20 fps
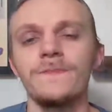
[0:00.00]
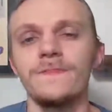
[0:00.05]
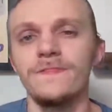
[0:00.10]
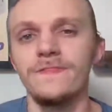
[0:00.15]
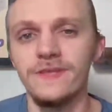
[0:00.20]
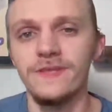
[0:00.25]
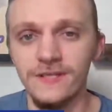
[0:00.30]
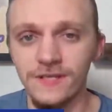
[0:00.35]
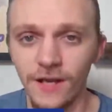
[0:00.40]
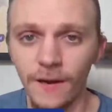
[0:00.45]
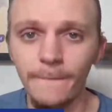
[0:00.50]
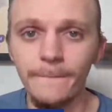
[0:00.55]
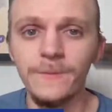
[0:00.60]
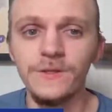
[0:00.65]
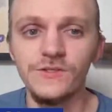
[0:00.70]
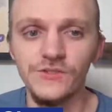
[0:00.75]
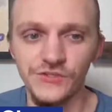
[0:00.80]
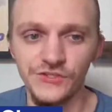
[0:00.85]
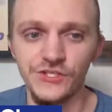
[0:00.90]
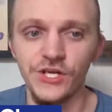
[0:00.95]
The
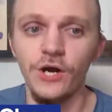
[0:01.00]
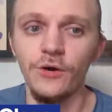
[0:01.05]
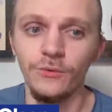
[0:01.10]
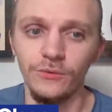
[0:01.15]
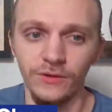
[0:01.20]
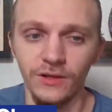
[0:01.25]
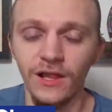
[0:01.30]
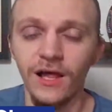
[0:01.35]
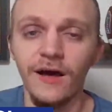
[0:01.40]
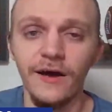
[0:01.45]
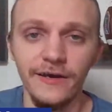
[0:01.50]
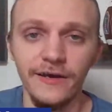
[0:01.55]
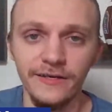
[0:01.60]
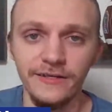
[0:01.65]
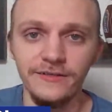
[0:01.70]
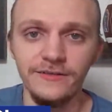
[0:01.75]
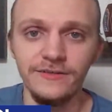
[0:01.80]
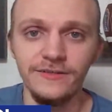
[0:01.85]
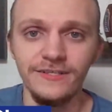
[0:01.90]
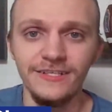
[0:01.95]
numbers don't
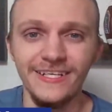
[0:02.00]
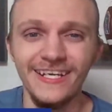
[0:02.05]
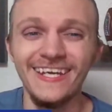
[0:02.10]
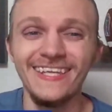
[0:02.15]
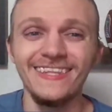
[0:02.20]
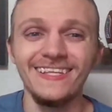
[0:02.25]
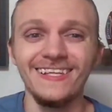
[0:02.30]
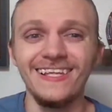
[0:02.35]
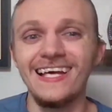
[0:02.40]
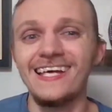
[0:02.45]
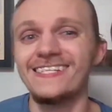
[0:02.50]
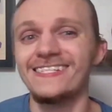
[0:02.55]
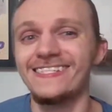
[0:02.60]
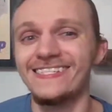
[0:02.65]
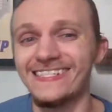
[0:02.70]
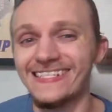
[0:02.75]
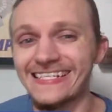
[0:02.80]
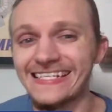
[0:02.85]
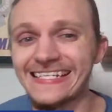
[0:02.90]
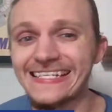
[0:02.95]
lie in the
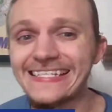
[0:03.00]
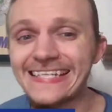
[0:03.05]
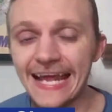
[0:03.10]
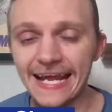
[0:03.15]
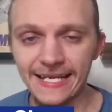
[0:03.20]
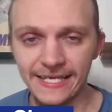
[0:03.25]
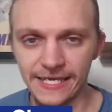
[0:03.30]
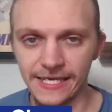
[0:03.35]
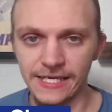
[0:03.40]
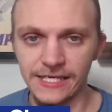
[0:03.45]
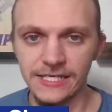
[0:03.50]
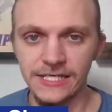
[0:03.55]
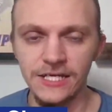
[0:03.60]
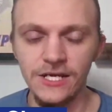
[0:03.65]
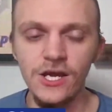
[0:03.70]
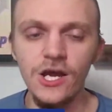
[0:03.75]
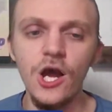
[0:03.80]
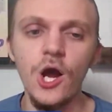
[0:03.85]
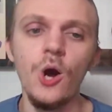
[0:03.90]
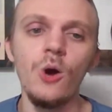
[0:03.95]
last decade,
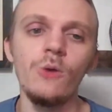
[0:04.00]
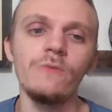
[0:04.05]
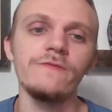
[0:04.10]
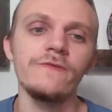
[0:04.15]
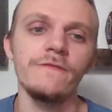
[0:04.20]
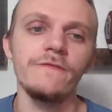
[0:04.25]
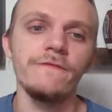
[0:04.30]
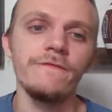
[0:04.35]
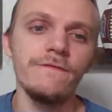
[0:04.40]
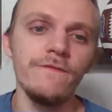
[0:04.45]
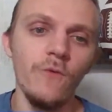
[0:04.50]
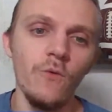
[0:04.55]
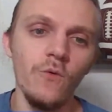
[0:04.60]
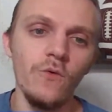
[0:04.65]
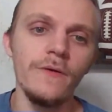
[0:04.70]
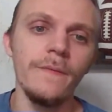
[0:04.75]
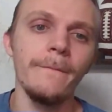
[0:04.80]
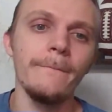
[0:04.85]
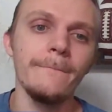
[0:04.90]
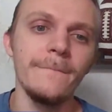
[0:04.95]
over
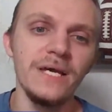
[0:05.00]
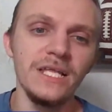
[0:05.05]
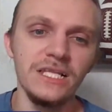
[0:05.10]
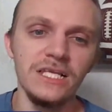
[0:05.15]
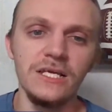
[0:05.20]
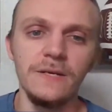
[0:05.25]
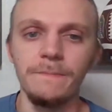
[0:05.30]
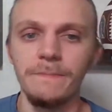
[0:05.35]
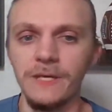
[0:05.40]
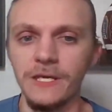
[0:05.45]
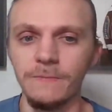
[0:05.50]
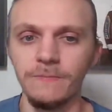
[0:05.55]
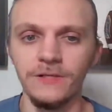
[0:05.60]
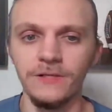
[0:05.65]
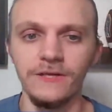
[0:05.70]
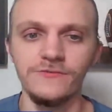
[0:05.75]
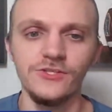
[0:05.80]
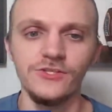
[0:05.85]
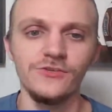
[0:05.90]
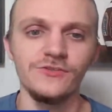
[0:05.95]
4 million people
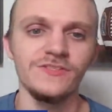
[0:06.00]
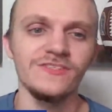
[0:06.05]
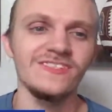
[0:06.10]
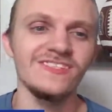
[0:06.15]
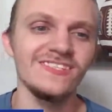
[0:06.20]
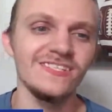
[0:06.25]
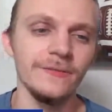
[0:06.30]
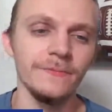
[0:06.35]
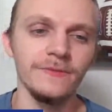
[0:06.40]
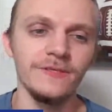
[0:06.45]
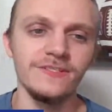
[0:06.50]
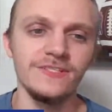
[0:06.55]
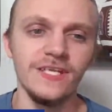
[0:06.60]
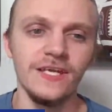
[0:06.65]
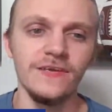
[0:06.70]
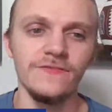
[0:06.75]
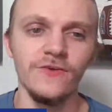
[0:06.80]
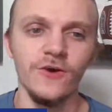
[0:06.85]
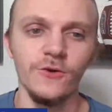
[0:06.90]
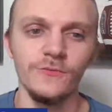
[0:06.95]
have chosen
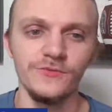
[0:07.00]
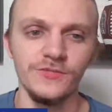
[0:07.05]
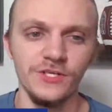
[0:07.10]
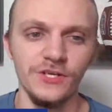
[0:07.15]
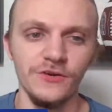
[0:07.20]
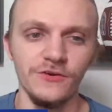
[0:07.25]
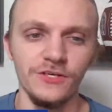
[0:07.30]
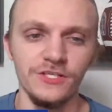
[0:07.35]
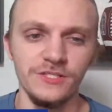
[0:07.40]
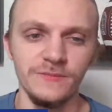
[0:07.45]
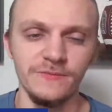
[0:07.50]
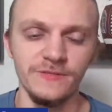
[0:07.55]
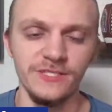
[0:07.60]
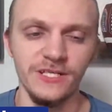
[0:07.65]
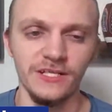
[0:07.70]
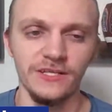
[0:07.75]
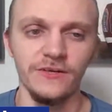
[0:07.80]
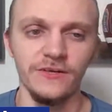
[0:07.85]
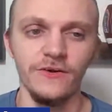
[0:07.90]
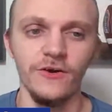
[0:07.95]
SimpliSafe Home Security to
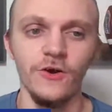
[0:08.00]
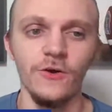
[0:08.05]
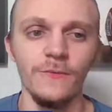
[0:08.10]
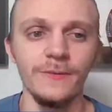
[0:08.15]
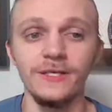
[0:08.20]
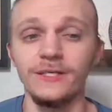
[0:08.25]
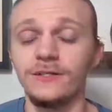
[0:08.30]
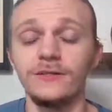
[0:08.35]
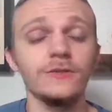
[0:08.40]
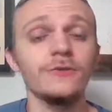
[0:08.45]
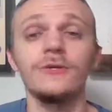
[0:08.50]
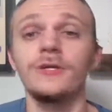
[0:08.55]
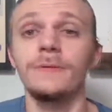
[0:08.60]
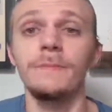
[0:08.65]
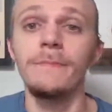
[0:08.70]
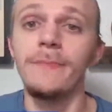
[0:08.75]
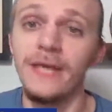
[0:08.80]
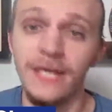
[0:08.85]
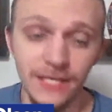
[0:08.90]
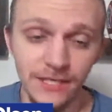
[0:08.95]
protect their home,
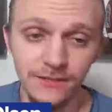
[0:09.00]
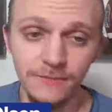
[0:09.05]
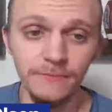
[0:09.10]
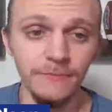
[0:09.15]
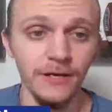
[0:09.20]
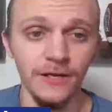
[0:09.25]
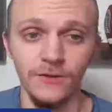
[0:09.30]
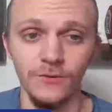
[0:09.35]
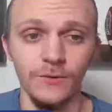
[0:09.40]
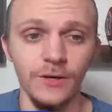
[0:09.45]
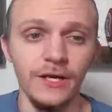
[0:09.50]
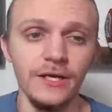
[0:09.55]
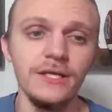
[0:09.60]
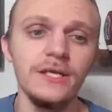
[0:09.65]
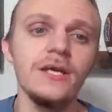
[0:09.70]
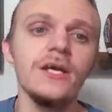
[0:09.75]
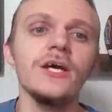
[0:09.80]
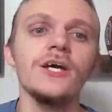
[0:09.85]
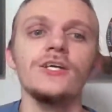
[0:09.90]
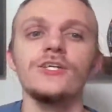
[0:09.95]
including me, by the way.
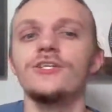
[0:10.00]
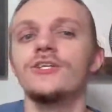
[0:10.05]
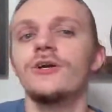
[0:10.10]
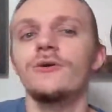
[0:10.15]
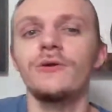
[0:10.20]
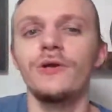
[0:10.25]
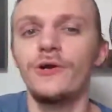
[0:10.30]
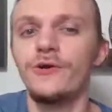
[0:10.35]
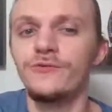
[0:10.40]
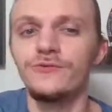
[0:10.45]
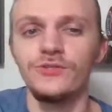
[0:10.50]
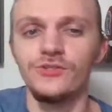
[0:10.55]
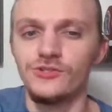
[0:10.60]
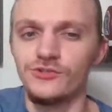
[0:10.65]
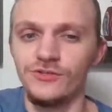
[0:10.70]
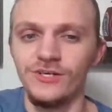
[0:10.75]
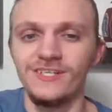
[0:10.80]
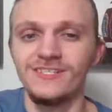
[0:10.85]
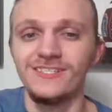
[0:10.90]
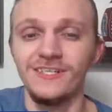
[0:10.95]
You don't earn the
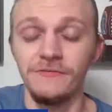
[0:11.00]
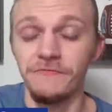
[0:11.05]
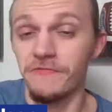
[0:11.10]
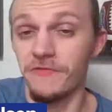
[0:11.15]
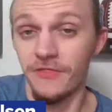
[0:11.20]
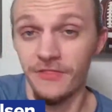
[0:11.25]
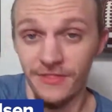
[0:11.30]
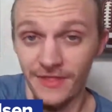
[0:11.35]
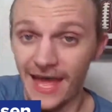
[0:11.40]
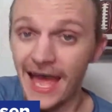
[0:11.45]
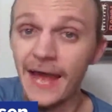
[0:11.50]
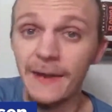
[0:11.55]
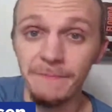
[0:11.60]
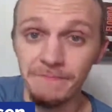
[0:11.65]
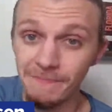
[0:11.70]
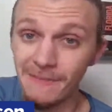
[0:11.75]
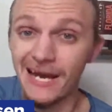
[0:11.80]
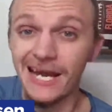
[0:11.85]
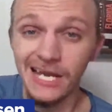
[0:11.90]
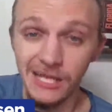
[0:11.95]
trust of that
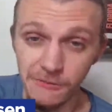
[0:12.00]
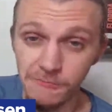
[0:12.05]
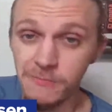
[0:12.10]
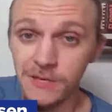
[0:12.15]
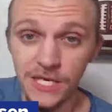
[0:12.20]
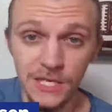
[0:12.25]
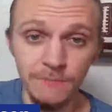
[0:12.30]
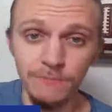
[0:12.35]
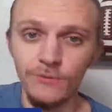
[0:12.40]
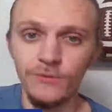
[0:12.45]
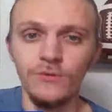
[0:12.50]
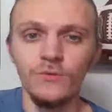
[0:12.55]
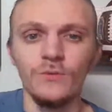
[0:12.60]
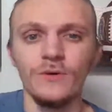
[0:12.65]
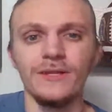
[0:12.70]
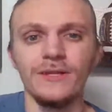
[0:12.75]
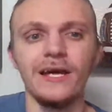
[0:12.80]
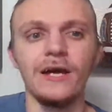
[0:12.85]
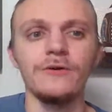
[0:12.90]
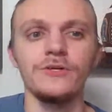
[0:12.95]
many people
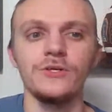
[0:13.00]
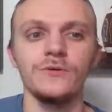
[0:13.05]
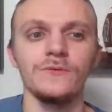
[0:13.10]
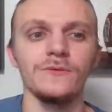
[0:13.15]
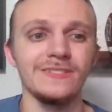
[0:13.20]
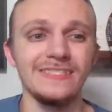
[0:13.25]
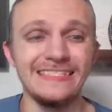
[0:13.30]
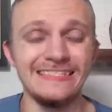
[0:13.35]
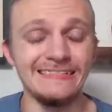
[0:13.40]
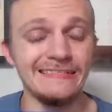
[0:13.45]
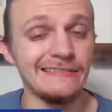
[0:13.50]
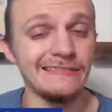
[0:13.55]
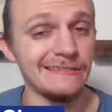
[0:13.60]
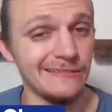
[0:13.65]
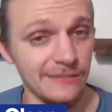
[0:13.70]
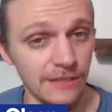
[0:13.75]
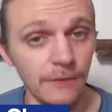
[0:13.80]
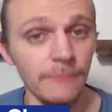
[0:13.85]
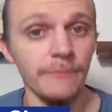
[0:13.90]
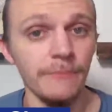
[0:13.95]
without doing
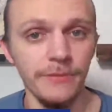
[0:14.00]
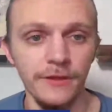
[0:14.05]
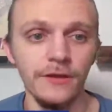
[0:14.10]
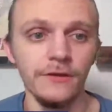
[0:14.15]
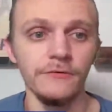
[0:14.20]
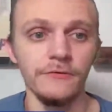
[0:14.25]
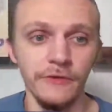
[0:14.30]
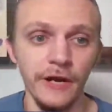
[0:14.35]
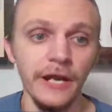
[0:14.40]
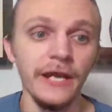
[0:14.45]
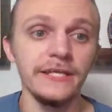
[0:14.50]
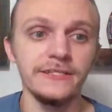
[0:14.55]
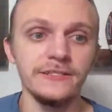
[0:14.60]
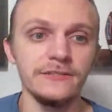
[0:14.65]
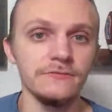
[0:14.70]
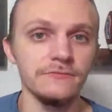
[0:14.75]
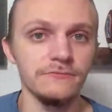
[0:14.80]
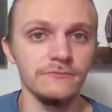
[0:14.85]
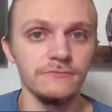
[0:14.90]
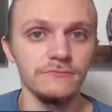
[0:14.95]
something
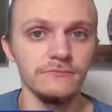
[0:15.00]
right.